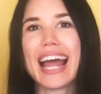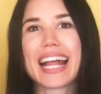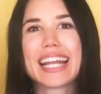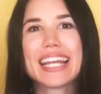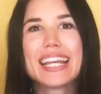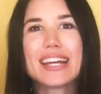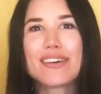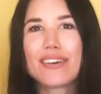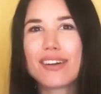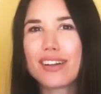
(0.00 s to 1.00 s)
and
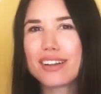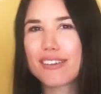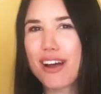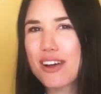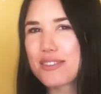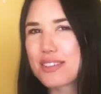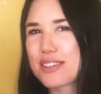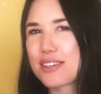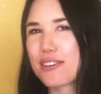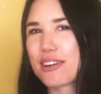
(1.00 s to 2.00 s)
here all around
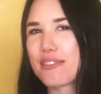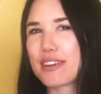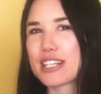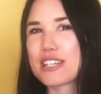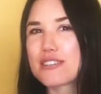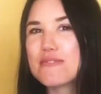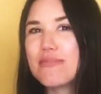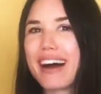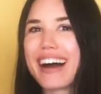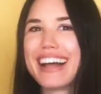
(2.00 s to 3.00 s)
is growing
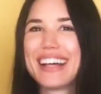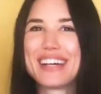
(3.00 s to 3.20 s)
Wachuma,